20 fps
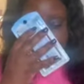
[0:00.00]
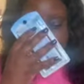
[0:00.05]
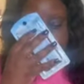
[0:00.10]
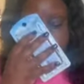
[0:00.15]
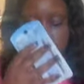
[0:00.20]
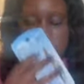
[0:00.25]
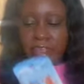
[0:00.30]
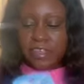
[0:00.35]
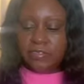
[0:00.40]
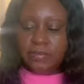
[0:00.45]

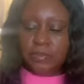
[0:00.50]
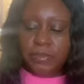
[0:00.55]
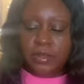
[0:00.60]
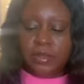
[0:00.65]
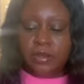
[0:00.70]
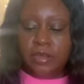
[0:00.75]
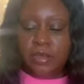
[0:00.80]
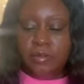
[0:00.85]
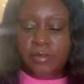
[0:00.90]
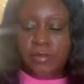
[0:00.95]
but I smell
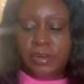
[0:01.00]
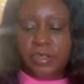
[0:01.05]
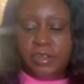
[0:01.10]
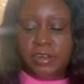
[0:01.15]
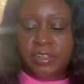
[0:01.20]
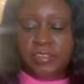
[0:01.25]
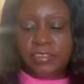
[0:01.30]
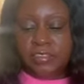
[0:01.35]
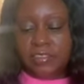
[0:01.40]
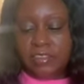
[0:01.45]
it already. And
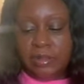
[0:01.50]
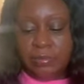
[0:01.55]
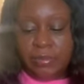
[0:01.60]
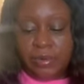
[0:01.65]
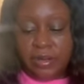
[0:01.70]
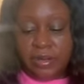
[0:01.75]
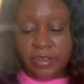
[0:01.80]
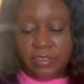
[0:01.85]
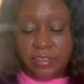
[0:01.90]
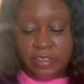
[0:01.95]
this is
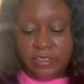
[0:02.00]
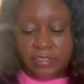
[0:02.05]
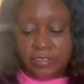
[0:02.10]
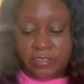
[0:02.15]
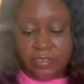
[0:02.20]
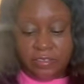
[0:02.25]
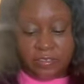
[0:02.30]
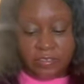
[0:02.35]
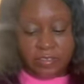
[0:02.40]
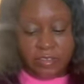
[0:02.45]
limited
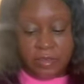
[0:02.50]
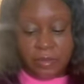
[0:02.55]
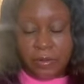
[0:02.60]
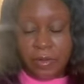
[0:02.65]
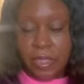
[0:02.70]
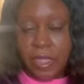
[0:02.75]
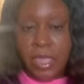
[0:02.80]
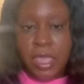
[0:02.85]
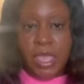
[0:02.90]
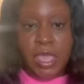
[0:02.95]
edition. So,
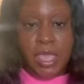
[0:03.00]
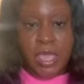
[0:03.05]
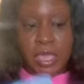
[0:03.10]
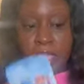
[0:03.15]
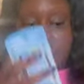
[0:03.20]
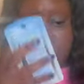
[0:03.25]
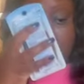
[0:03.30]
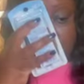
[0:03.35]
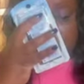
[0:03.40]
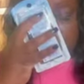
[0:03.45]

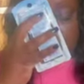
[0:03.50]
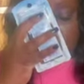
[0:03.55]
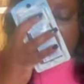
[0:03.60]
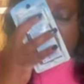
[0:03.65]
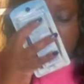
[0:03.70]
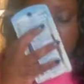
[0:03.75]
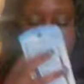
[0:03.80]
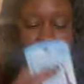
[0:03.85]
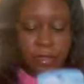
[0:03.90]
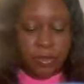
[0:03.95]
and
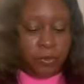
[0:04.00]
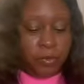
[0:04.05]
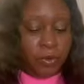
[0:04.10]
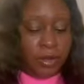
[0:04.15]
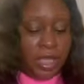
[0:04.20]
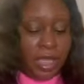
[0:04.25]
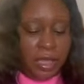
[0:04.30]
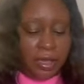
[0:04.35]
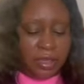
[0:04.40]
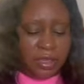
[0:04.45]

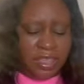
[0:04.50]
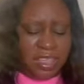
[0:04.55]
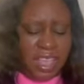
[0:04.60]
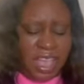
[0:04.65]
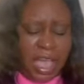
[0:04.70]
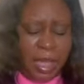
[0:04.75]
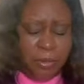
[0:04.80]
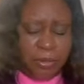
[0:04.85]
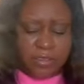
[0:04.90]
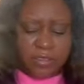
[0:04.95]
when I
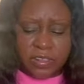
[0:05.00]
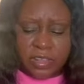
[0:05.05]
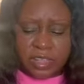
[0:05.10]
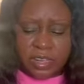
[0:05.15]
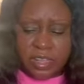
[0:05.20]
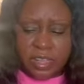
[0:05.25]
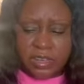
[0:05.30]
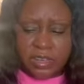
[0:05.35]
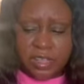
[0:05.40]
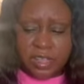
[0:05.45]
was
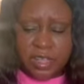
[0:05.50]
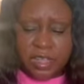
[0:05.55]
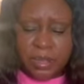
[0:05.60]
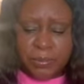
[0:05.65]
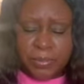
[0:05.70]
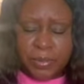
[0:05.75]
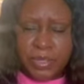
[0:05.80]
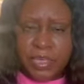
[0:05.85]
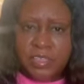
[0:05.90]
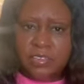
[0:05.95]
looking at
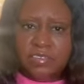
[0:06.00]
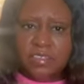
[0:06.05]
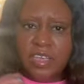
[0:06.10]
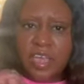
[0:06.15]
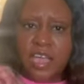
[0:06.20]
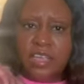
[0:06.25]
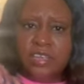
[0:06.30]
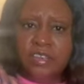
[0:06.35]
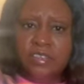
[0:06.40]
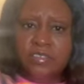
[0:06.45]
the peach, it
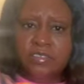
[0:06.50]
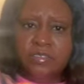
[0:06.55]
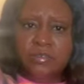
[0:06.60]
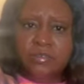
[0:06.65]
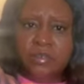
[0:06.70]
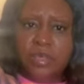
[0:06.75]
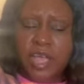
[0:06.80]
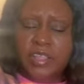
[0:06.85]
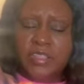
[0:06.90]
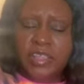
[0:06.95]

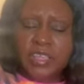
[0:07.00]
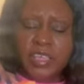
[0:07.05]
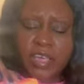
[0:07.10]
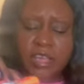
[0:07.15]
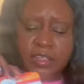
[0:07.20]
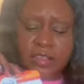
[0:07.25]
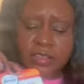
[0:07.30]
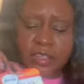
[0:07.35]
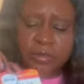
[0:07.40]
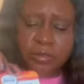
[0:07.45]

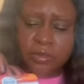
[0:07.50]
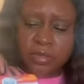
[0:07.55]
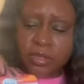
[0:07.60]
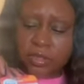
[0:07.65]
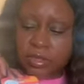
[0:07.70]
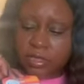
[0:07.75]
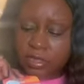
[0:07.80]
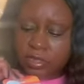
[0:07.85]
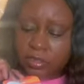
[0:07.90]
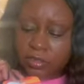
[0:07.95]
was
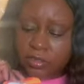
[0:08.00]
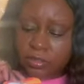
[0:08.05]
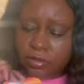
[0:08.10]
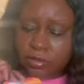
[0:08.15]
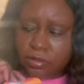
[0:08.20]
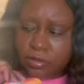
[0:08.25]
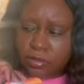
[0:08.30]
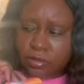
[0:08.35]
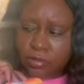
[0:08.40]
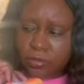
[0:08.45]

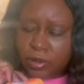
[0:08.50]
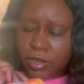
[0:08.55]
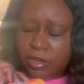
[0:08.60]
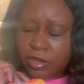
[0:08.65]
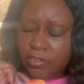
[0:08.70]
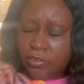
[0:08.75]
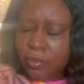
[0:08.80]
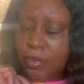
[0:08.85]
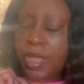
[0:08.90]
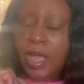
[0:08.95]
either one
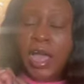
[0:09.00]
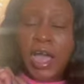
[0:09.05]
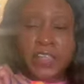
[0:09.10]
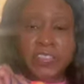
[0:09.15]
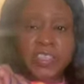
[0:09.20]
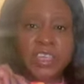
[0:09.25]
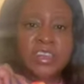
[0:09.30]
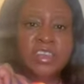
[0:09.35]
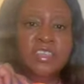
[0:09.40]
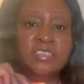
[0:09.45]
of them. I
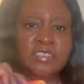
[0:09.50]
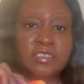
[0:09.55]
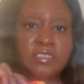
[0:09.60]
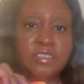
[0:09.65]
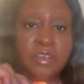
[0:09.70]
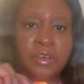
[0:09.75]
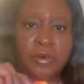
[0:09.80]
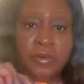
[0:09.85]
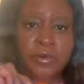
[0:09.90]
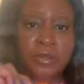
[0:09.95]
think this is
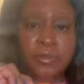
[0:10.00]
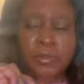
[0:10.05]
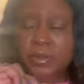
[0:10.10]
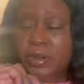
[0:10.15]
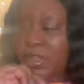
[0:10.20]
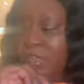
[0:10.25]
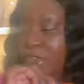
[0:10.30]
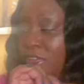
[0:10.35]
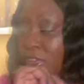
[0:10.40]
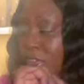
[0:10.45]
the only
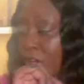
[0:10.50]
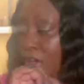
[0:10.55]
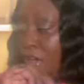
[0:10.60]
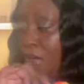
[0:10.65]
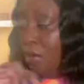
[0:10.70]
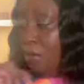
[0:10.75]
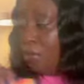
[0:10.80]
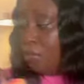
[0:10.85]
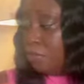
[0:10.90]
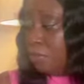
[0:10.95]
one I
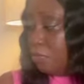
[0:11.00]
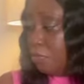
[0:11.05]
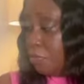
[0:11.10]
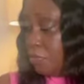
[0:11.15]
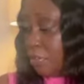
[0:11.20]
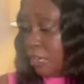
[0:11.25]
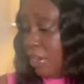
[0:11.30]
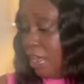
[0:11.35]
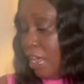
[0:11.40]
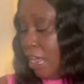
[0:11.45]
saw. It was
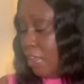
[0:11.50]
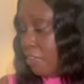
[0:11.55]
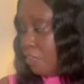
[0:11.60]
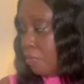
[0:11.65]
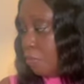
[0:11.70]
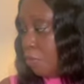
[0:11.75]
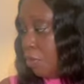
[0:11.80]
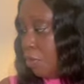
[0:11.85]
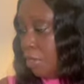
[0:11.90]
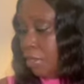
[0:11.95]
the last
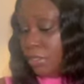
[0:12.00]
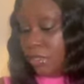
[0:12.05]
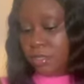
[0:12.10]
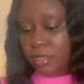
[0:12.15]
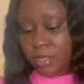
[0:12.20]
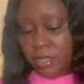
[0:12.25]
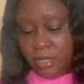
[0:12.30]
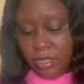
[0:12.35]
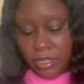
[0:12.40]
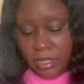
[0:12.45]
one
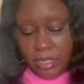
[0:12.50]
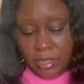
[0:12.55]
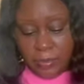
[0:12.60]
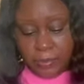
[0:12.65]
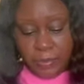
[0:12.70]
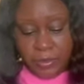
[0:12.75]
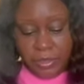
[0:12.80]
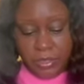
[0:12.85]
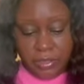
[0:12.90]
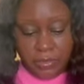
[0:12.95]
in
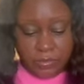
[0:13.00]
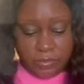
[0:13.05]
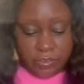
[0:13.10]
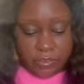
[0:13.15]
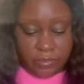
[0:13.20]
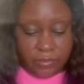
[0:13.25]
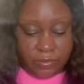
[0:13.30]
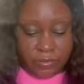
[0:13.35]
peach.